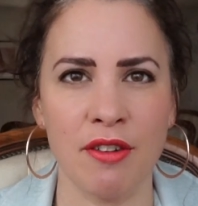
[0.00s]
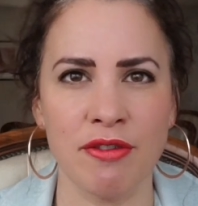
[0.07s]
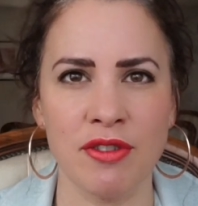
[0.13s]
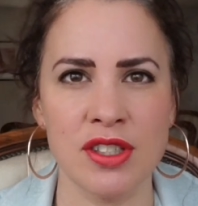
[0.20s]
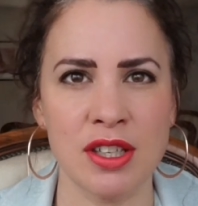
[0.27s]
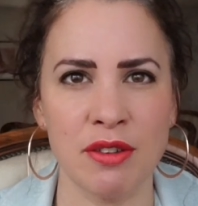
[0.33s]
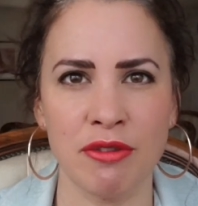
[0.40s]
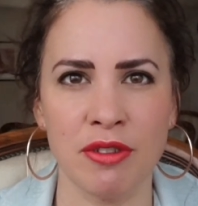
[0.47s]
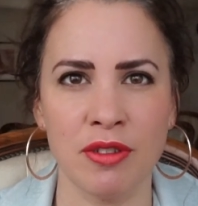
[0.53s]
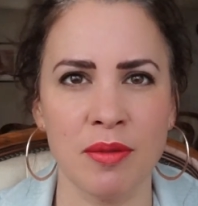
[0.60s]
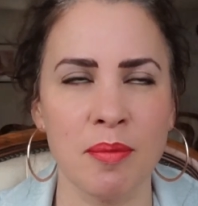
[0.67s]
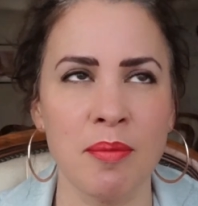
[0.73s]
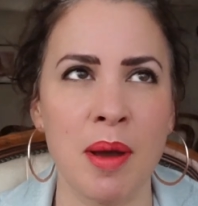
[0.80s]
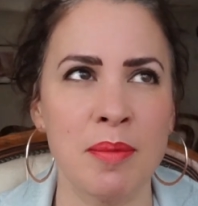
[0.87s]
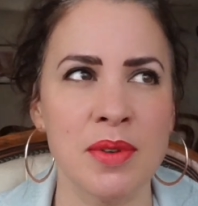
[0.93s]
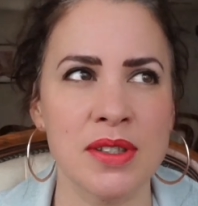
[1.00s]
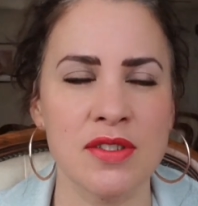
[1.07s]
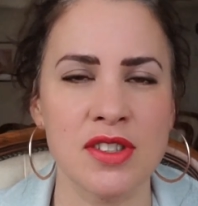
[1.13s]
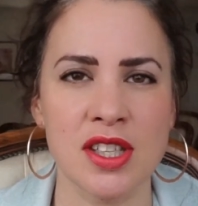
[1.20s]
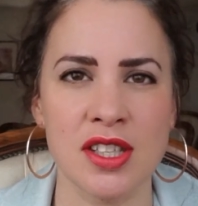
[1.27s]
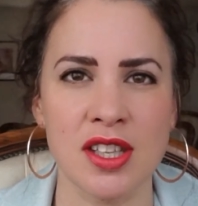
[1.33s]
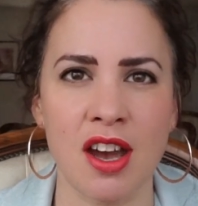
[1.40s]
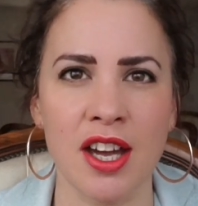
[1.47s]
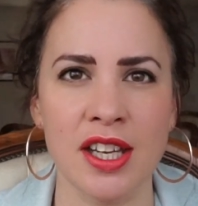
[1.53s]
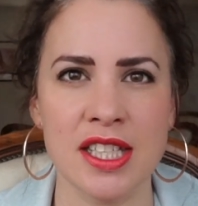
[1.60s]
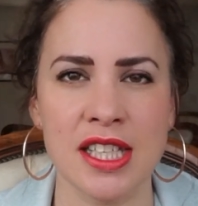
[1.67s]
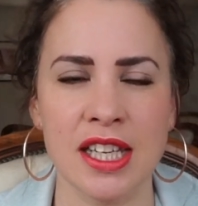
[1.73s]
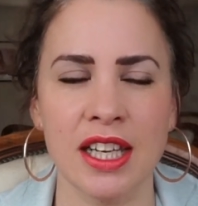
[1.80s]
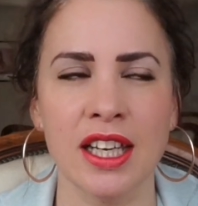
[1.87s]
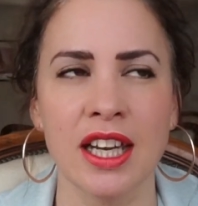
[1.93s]
for different members of
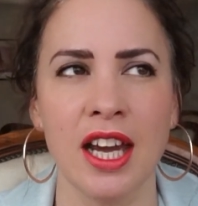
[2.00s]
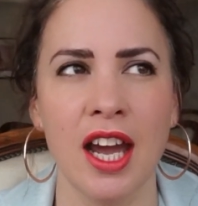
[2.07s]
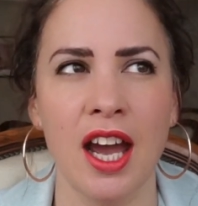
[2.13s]
society.